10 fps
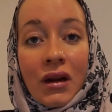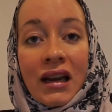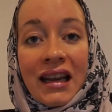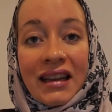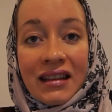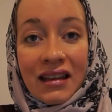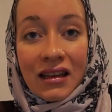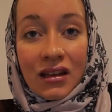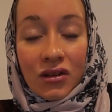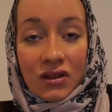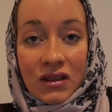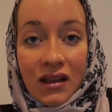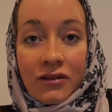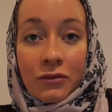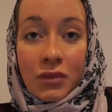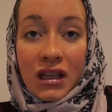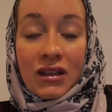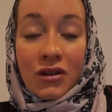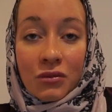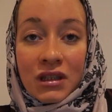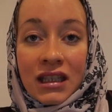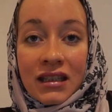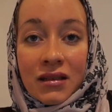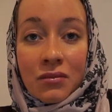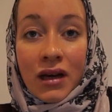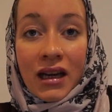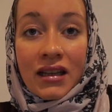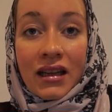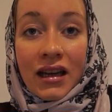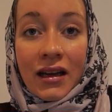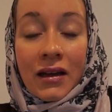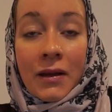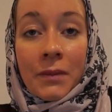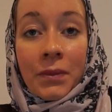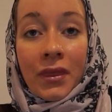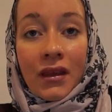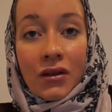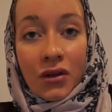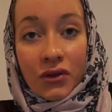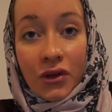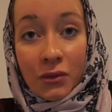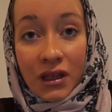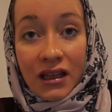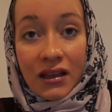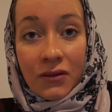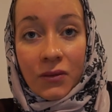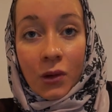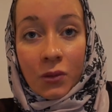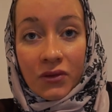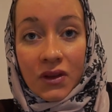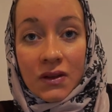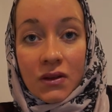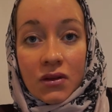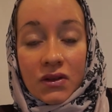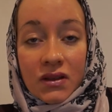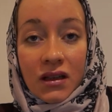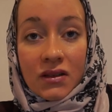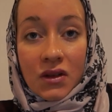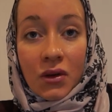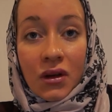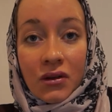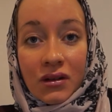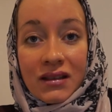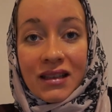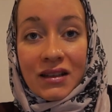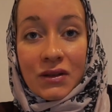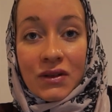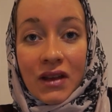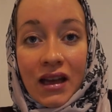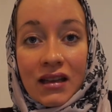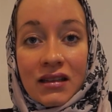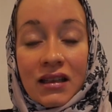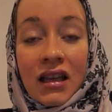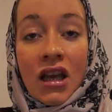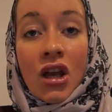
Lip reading: letting yourself be dominated by the dominating form of discourse that is going on in that society.